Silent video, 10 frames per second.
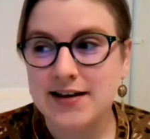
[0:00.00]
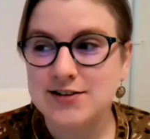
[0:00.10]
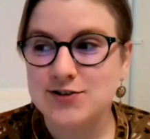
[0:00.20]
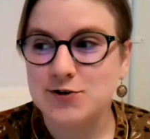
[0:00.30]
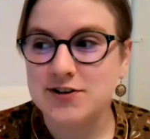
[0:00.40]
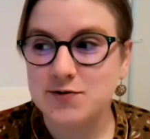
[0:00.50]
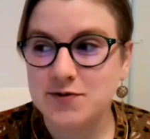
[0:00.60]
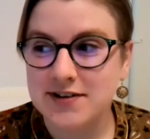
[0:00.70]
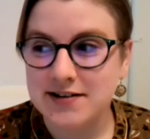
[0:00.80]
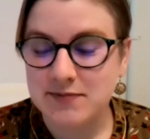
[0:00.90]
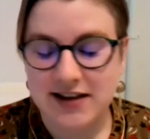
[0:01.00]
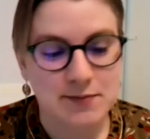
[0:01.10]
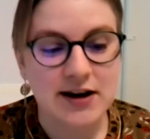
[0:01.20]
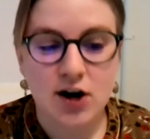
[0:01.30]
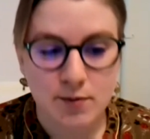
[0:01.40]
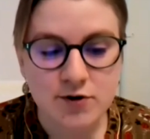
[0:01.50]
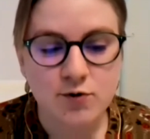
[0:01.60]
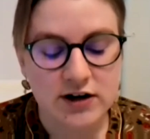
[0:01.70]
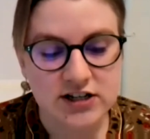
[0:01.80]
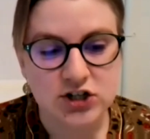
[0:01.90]
So it was like my number
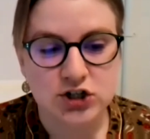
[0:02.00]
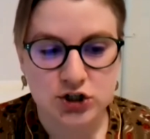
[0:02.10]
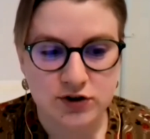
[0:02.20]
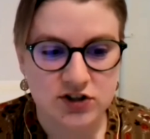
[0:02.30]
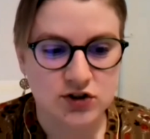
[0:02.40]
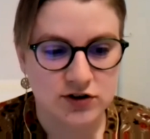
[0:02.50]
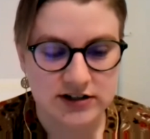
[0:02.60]
one to do as soon as